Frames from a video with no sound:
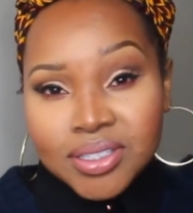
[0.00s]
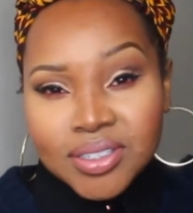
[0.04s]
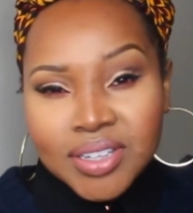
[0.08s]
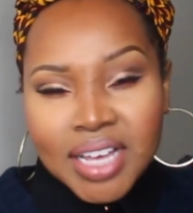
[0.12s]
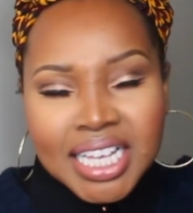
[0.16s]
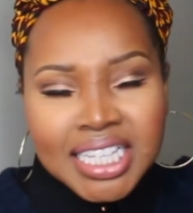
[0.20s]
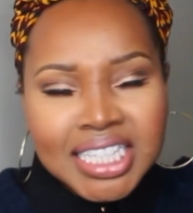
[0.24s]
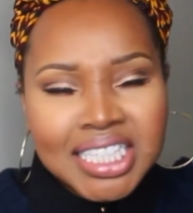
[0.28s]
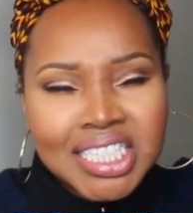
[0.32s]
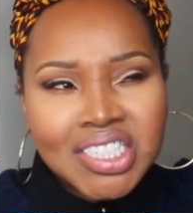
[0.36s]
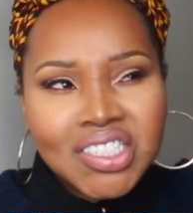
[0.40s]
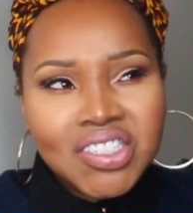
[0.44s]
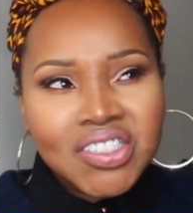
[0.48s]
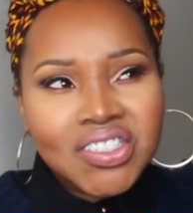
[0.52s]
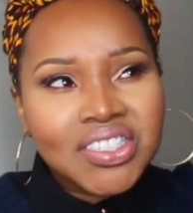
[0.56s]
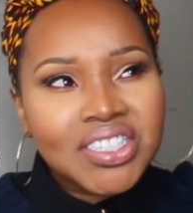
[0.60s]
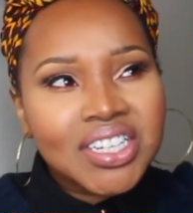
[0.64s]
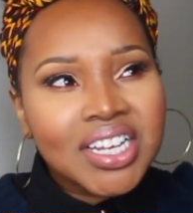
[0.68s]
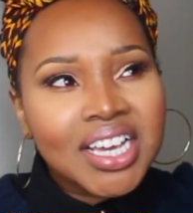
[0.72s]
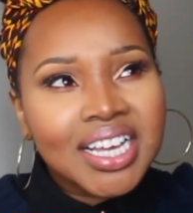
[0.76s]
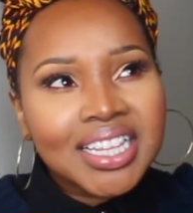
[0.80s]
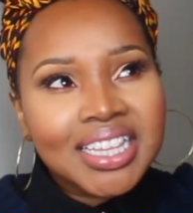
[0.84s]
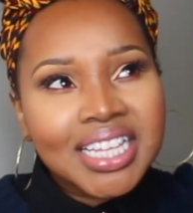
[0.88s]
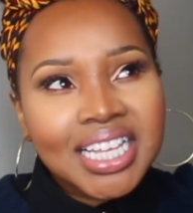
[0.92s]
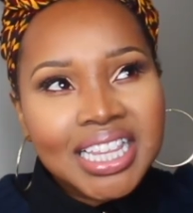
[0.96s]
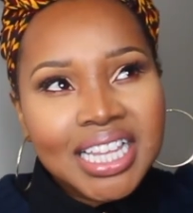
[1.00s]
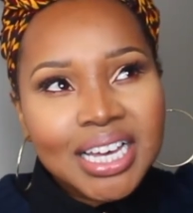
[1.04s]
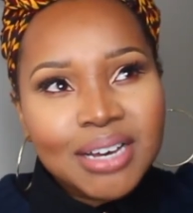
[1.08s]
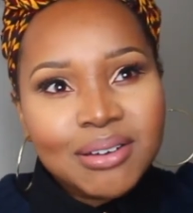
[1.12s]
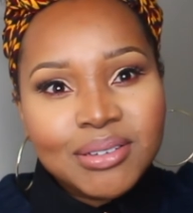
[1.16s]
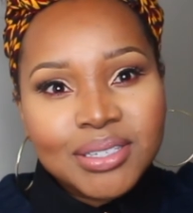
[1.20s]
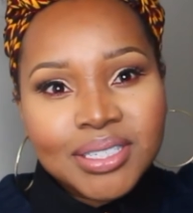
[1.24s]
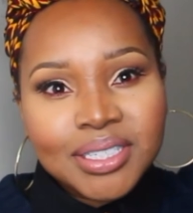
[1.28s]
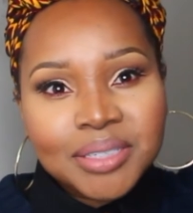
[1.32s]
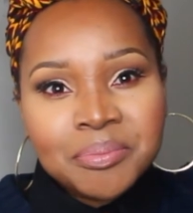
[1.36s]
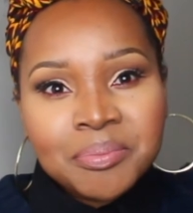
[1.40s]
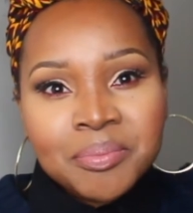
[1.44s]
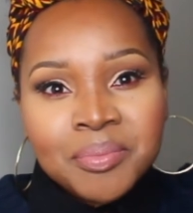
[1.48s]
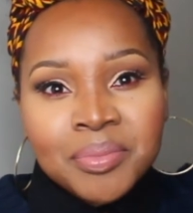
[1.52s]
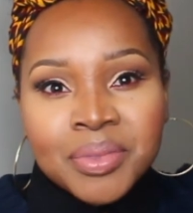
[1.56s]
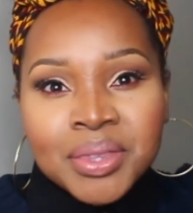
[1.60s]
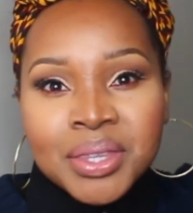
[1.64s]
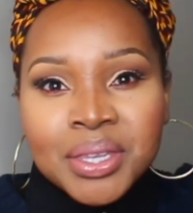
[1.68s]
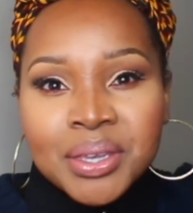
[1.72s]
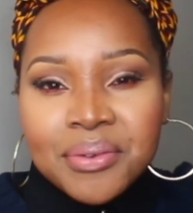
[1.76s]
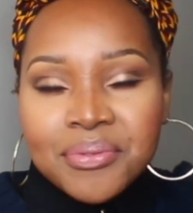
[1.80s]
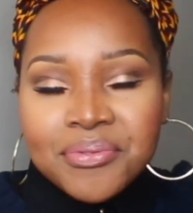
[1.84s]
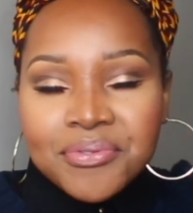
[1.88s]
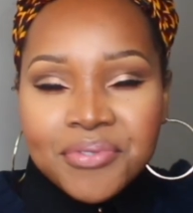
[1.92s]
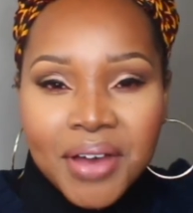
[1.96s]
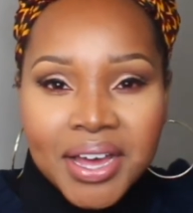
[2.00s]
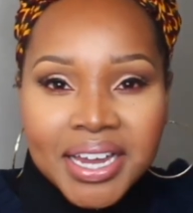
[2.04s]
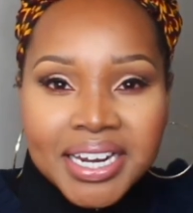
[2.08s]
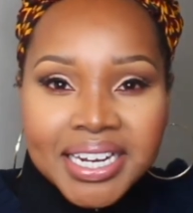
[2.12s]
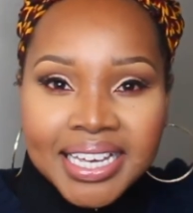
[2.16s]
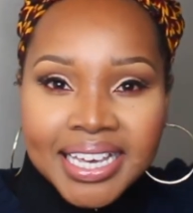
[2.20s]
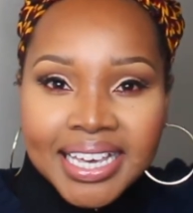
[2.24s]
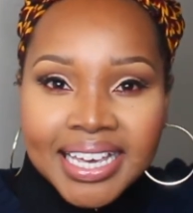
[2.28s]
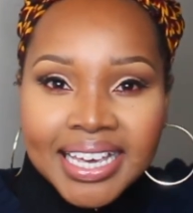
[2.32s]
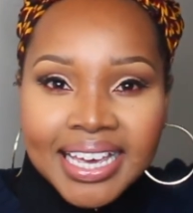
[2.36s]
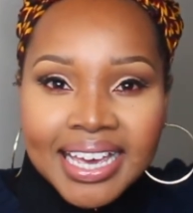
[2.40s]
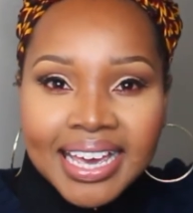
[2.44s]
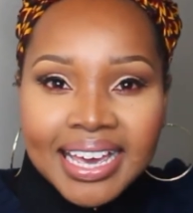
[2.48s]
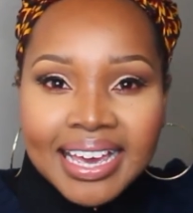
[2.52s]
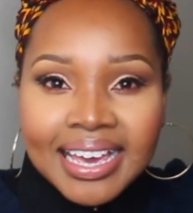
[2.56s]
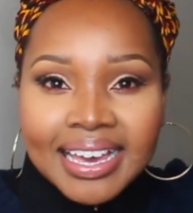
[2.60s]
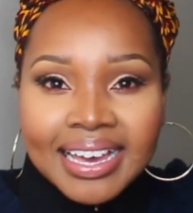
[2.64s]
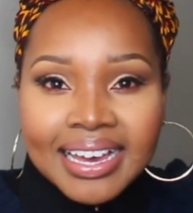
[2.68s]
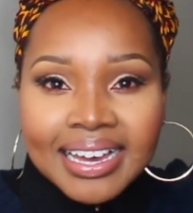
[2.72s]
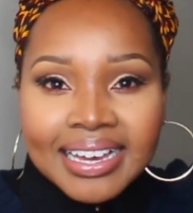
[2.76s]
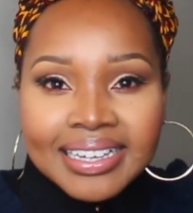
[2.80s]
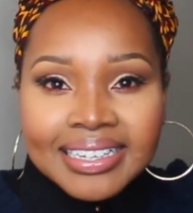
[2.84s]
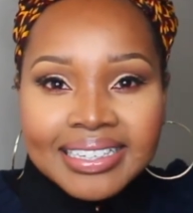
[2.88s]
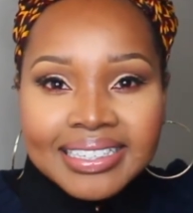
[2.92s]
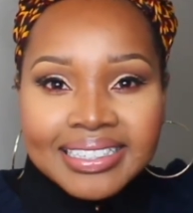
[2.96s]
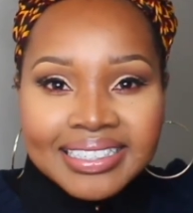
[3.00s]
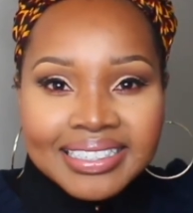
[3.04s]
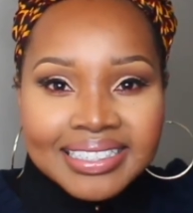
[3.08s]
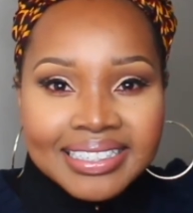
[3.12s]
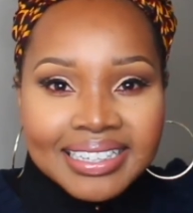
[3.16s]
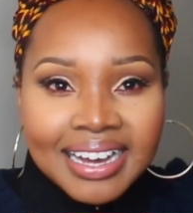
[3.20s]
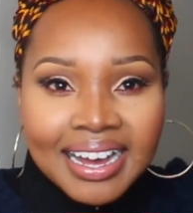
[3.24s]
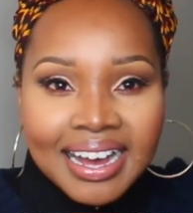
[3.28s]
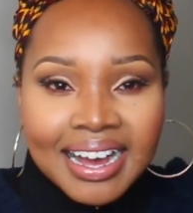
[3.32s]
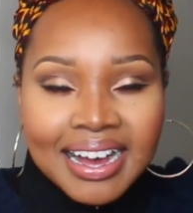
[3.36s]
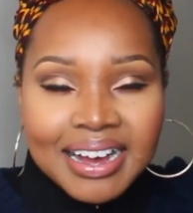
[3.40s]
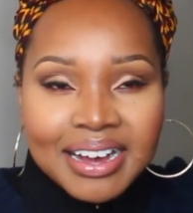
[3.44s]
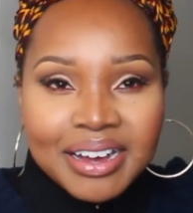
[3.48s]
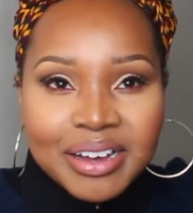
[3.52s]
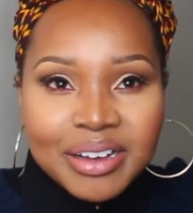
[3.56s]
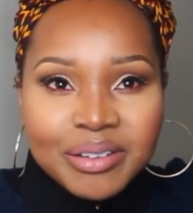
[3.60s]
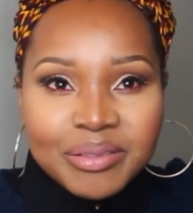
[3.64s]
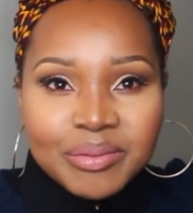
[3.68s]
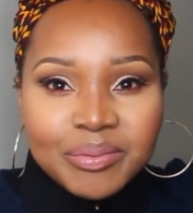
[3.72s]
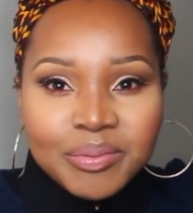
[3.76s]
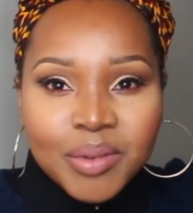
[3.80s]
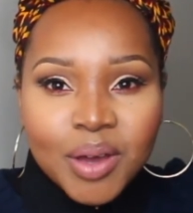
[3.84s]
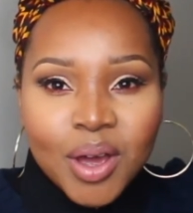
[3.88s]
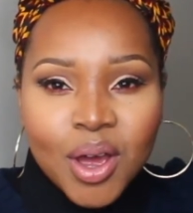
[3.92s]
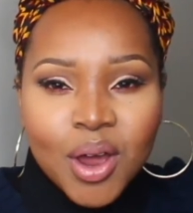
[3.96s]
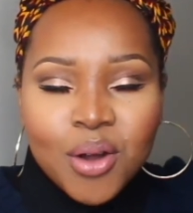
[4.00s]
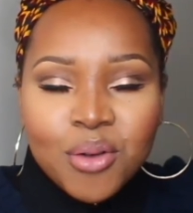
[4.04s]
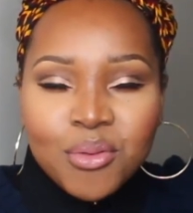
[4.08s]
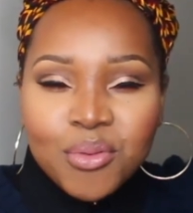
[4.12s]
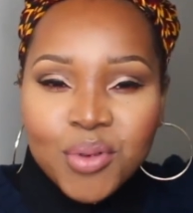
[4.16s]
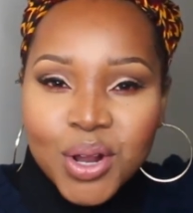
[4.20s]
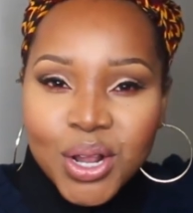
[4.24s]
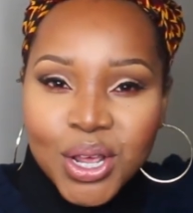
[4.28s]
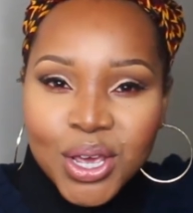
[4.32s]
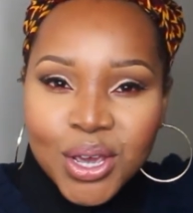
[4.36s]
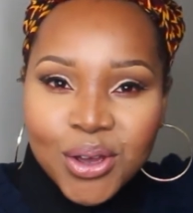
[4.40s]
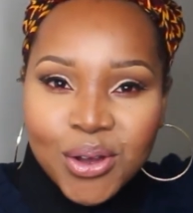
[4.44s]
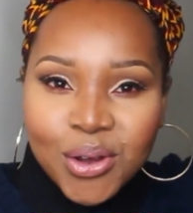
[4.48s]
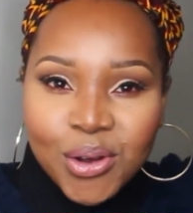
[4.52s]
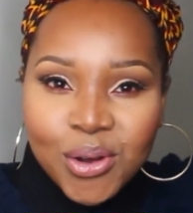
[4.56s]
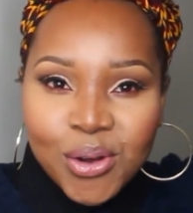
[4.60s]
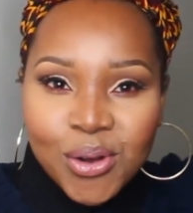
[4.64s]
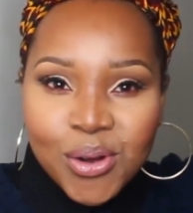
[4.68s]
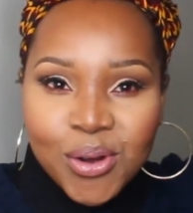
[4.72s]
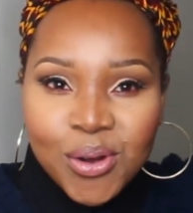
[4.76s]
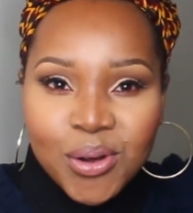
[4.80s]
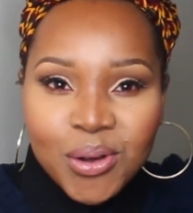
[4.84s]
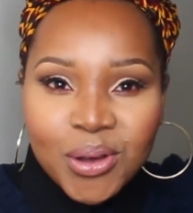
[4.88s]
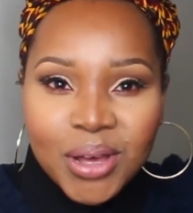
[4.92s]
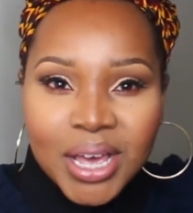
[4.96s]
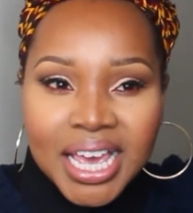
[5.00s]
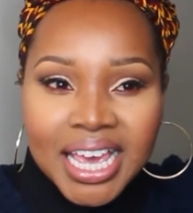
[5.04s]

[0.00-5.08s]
So that's interesting. I thought that was funny and really cool.